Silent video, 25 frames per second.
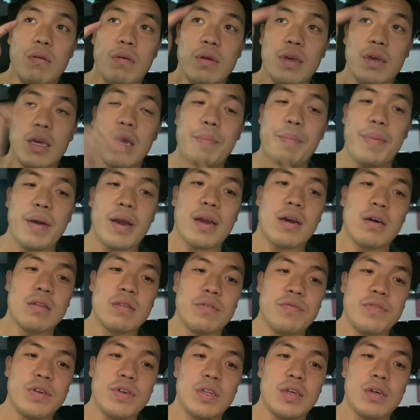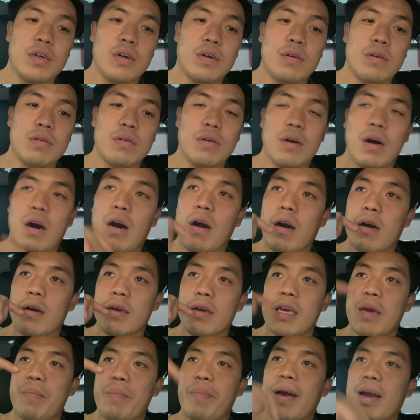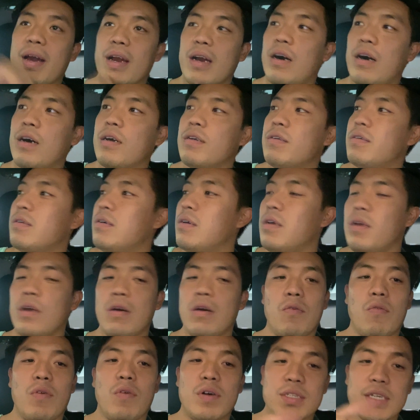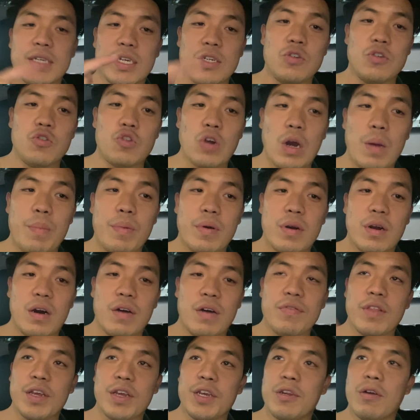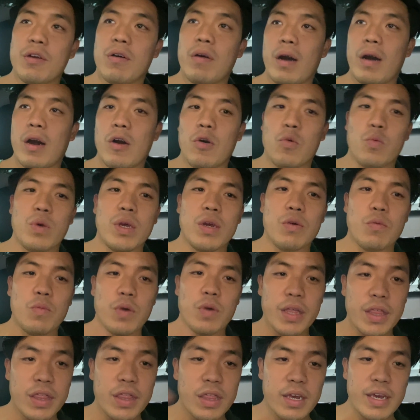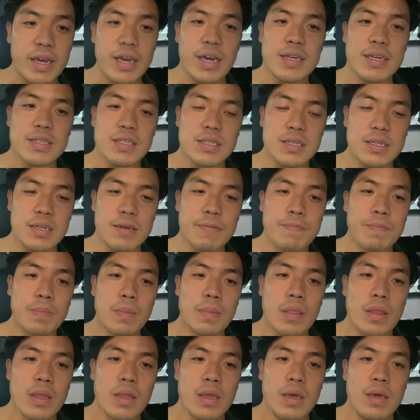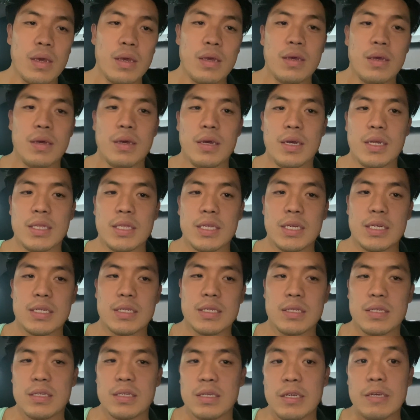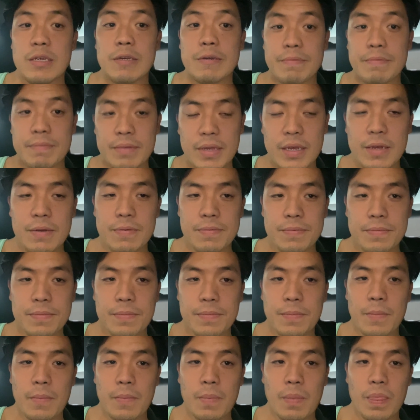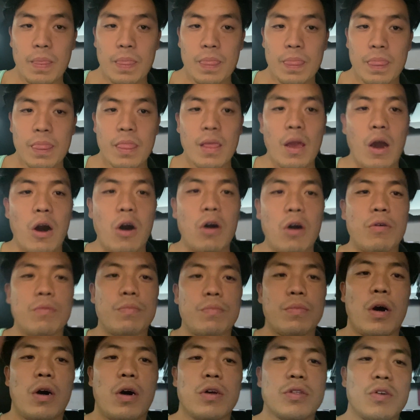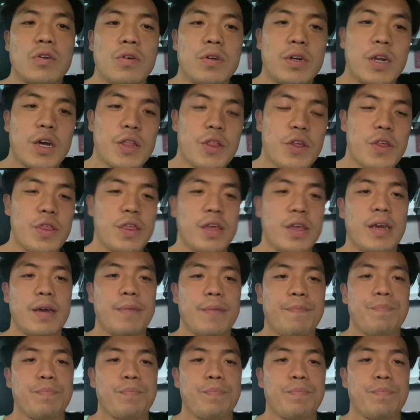get back on the video. I'll get back on once I do drop it off, let you know how it went with the guest, and then see. Yeah. Oh, also another thing.